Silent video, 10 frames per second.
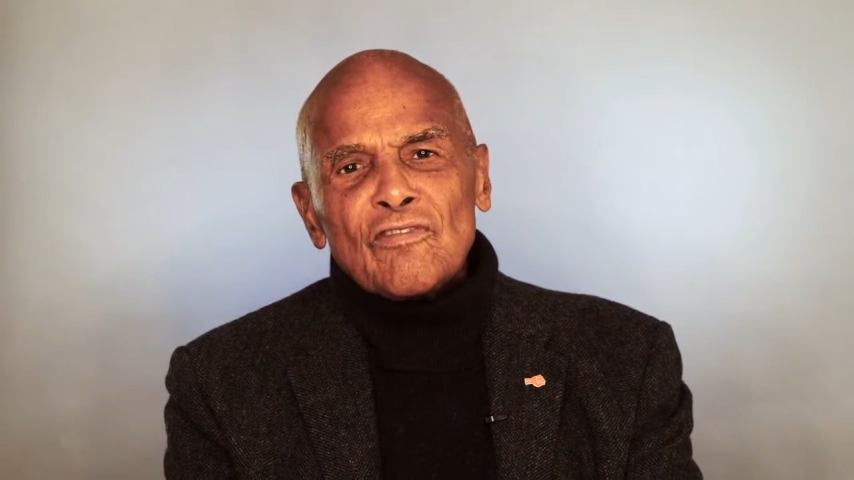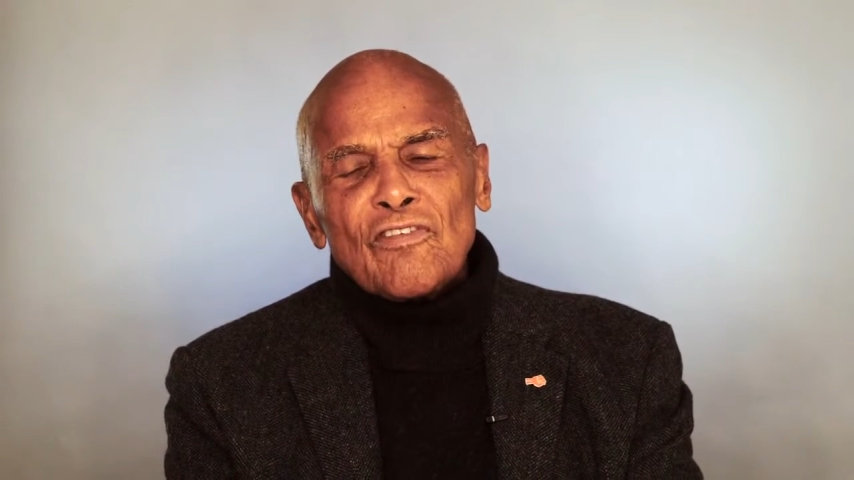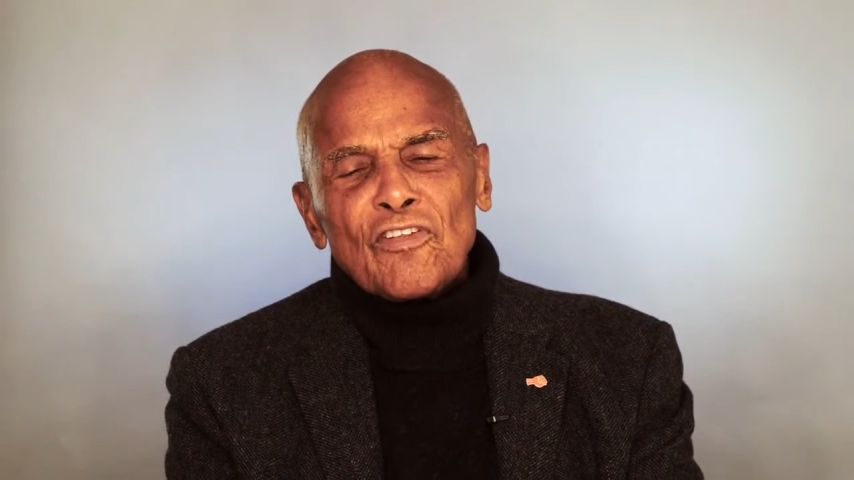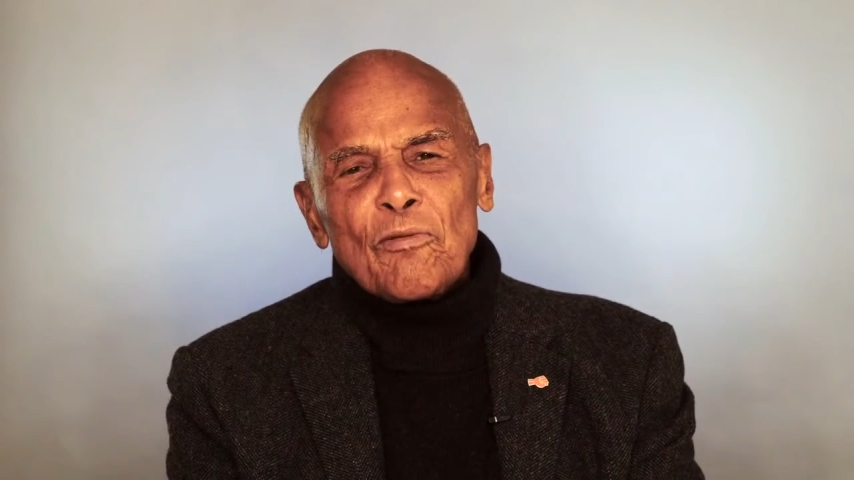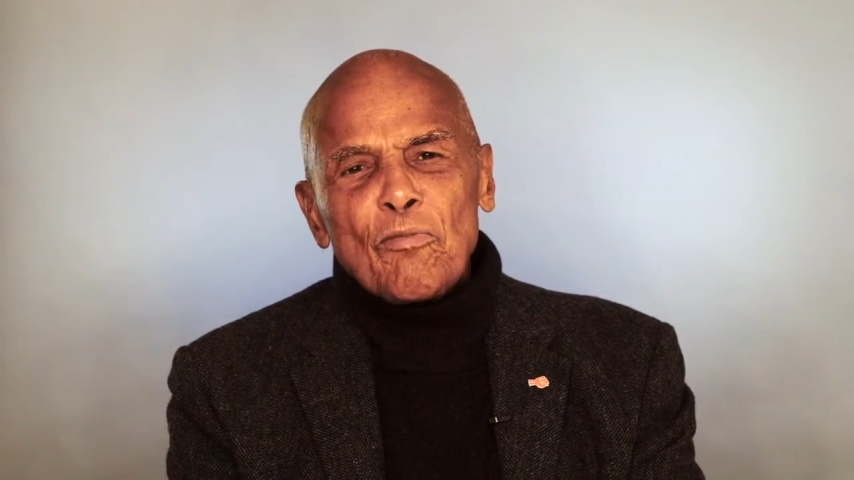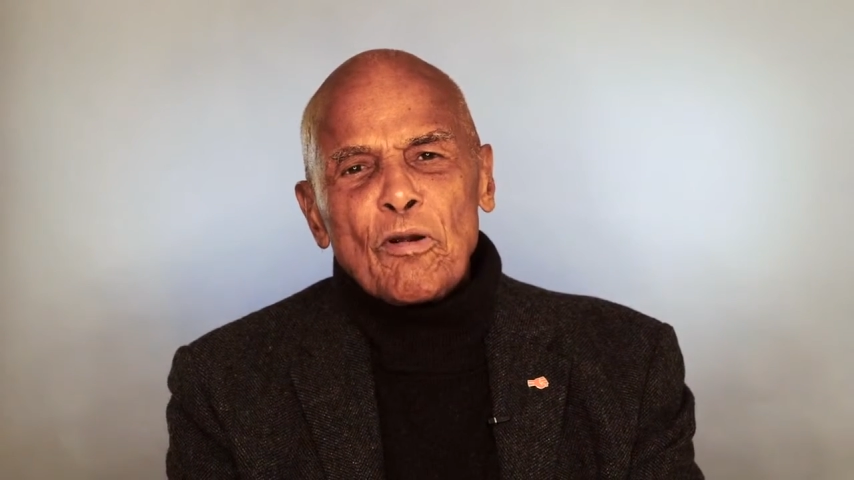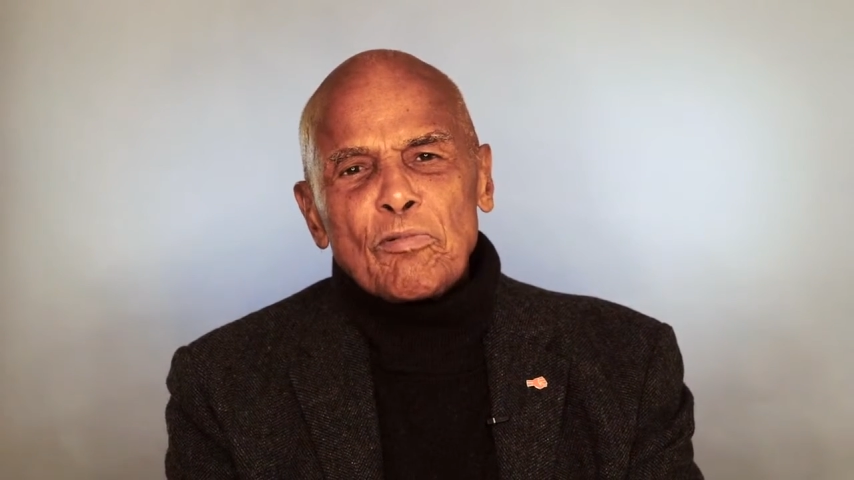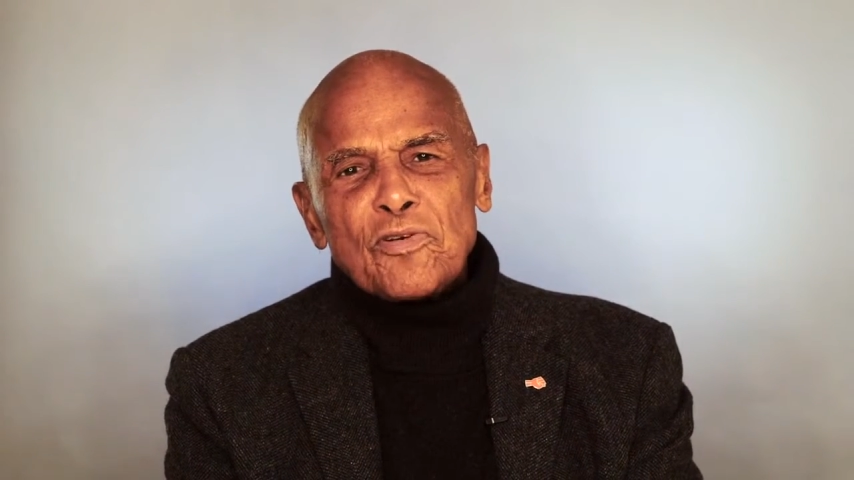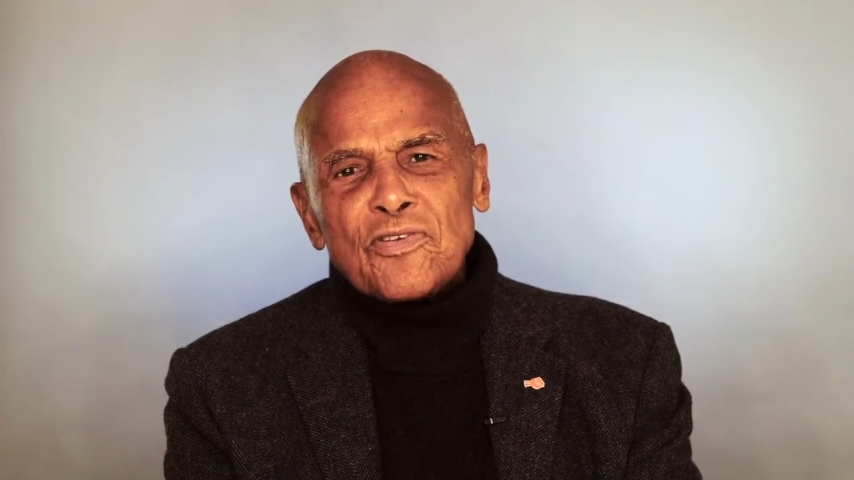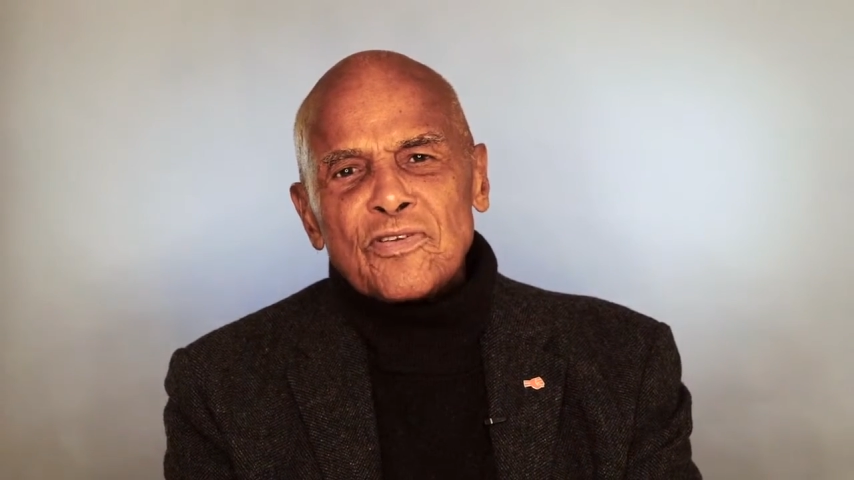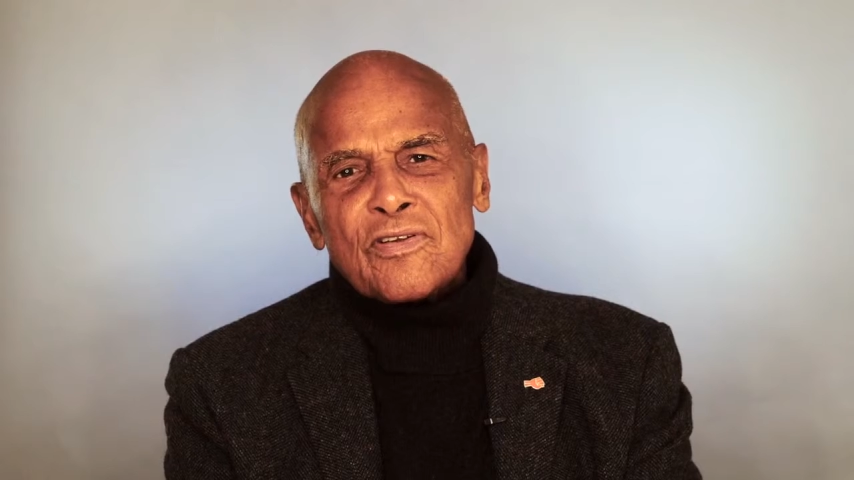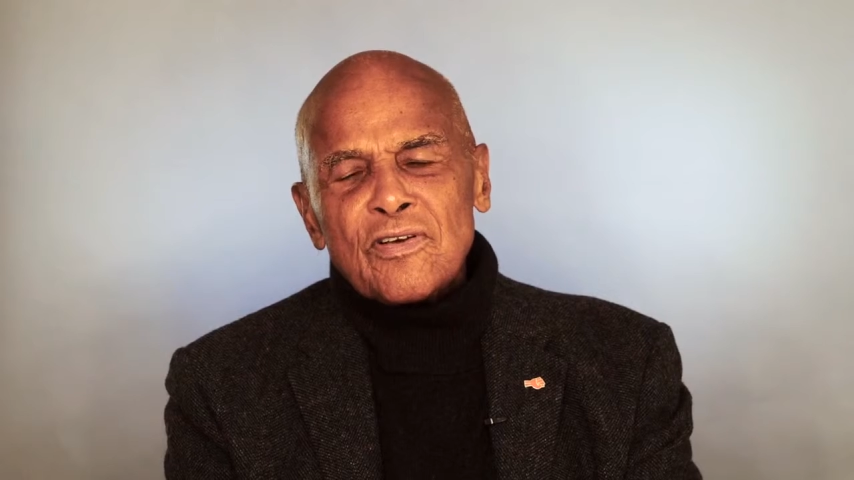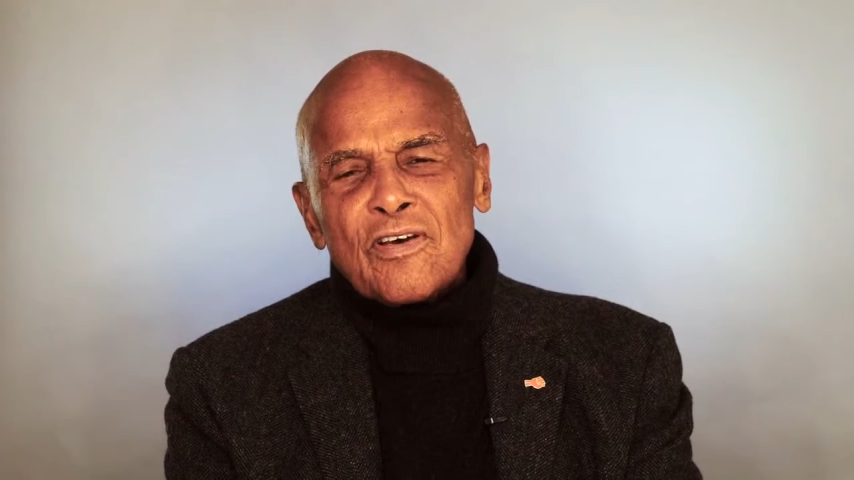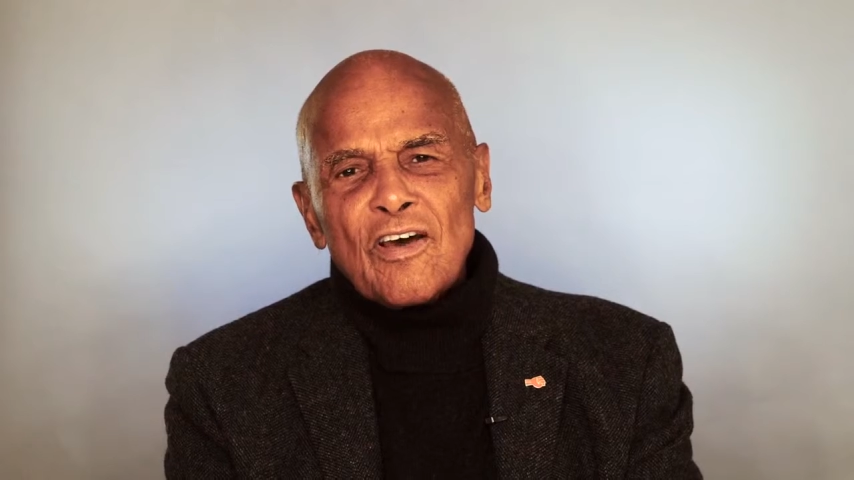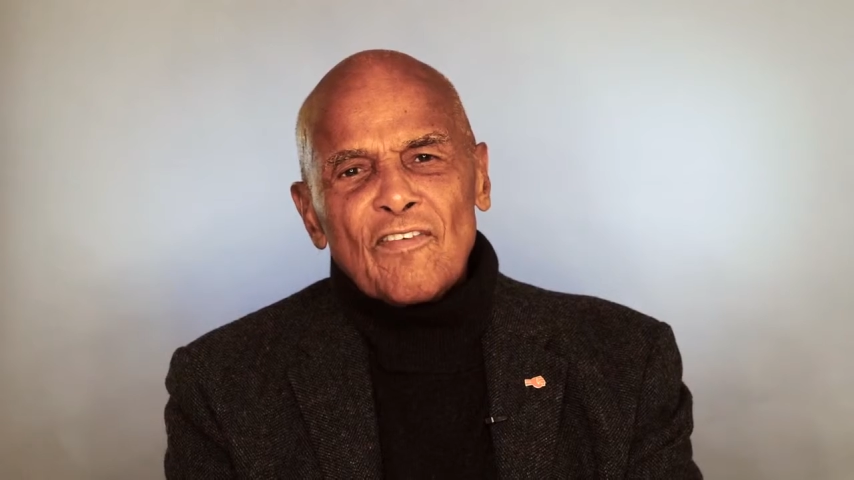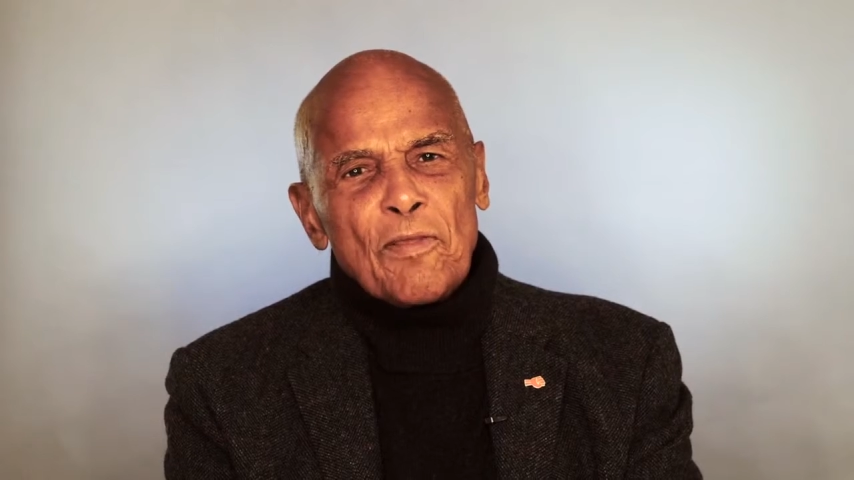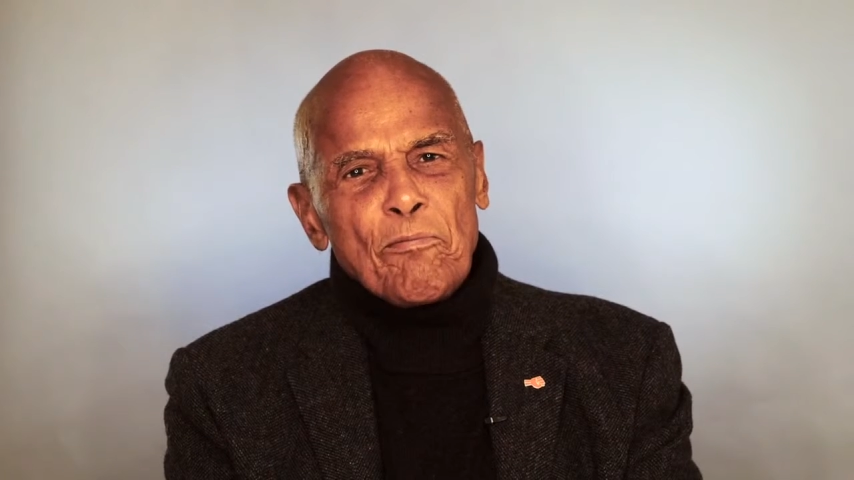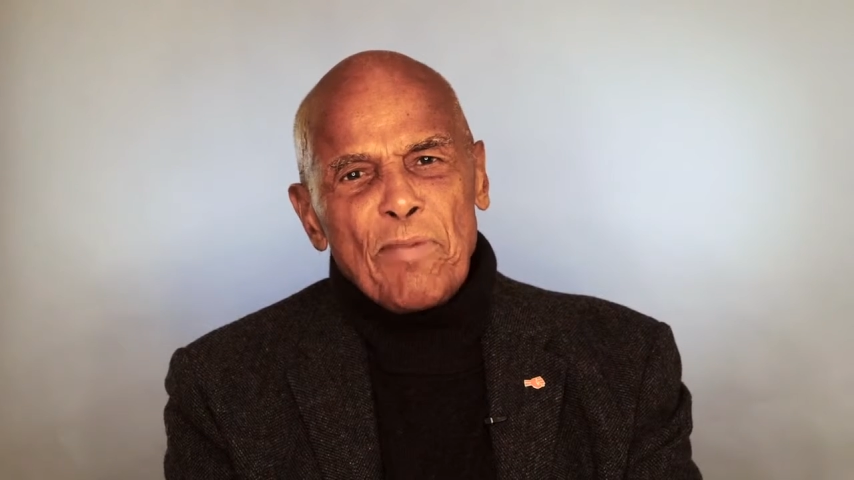for the purpose of the